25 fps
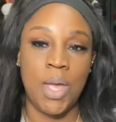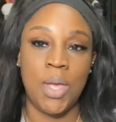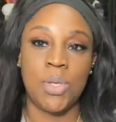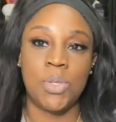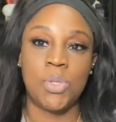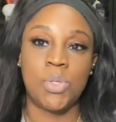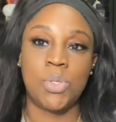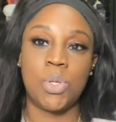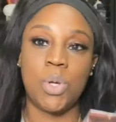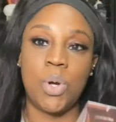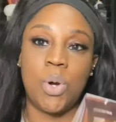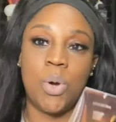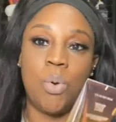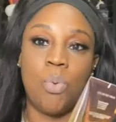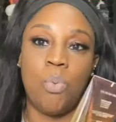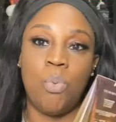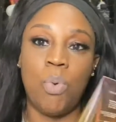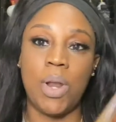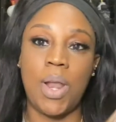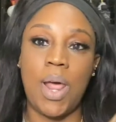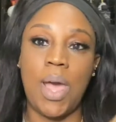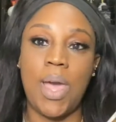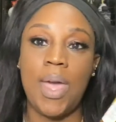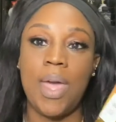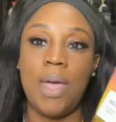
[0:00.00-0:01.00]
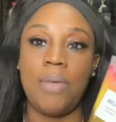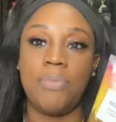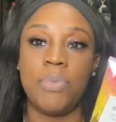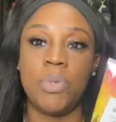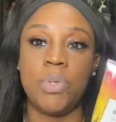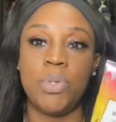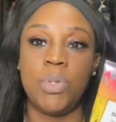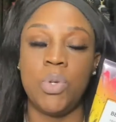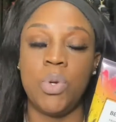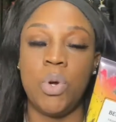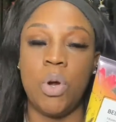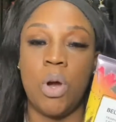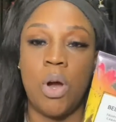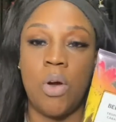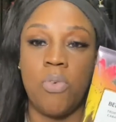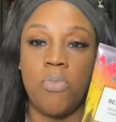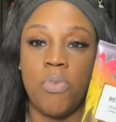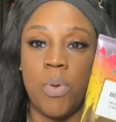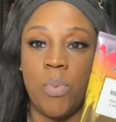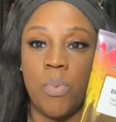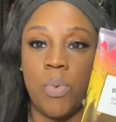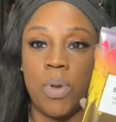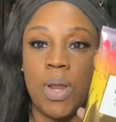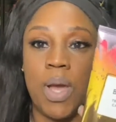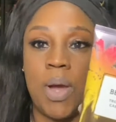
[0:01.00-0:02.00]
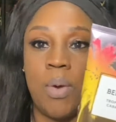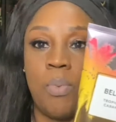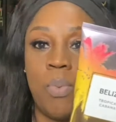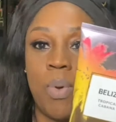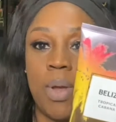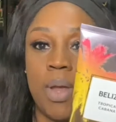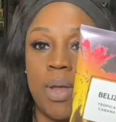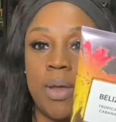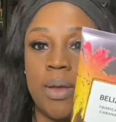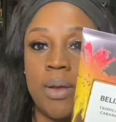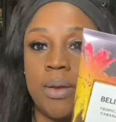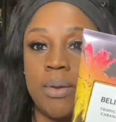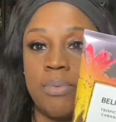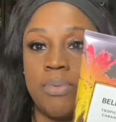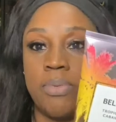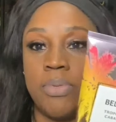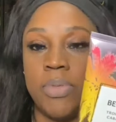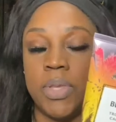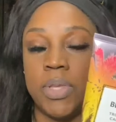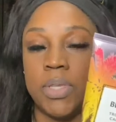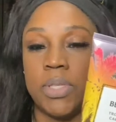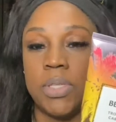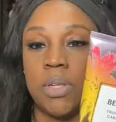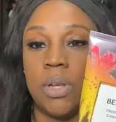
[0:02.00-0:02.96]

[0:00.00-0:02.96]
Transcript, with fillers: So what I have to do often when I wear this